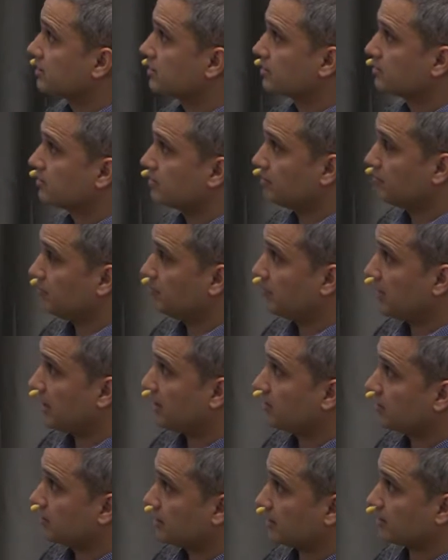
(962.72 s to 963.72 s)
is the
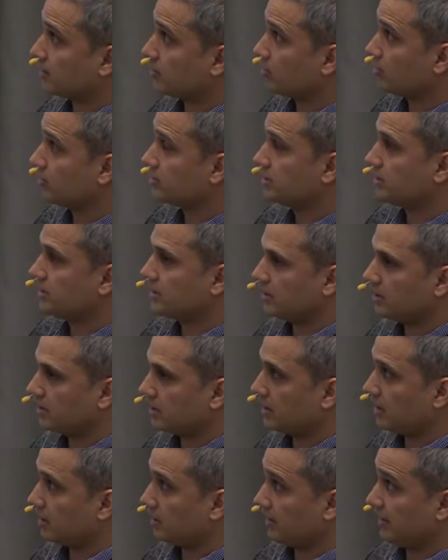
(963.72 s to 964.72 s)
main technology.
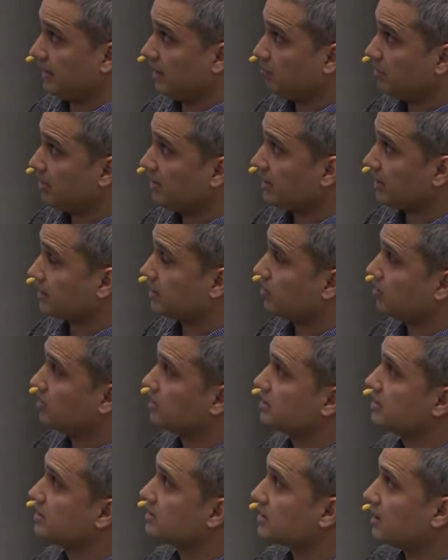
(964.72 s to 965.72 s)
Enabling
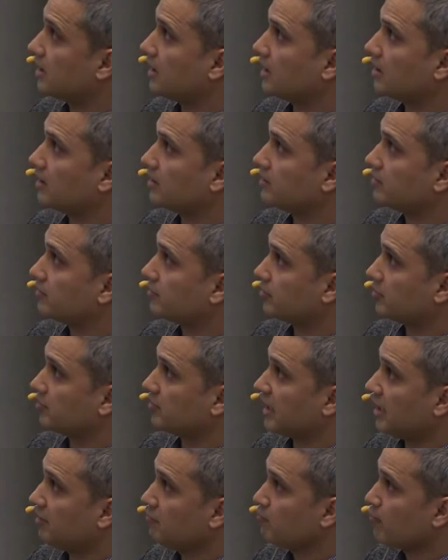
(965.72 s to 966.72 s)
technologies are
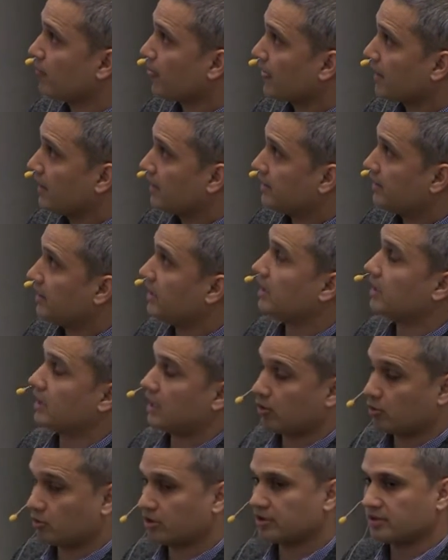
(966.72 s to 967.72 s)
from them. They are
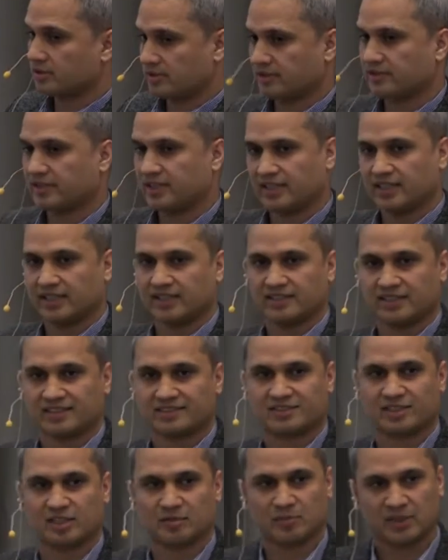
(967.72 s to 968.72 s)
our really
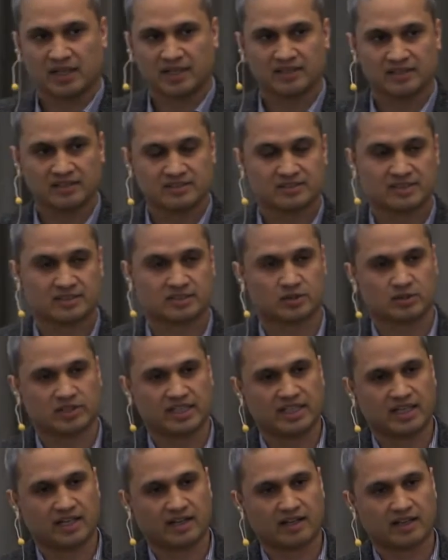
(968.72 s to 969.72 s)
industrial partners. So
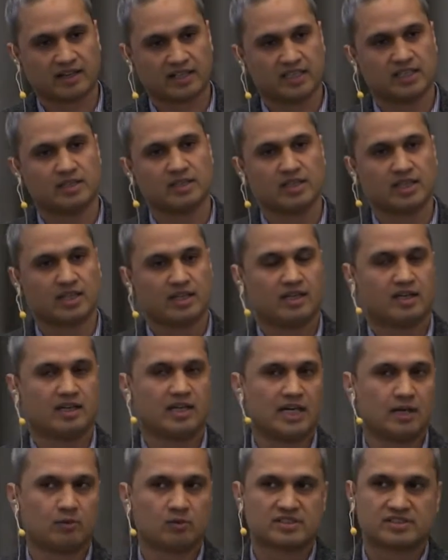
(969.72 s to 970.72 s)
they are the,
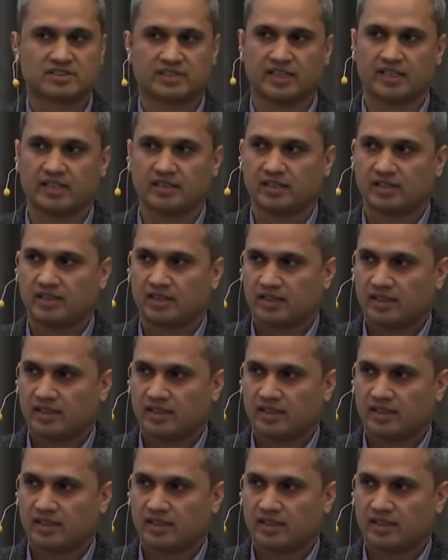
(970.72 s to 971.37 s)
I would say,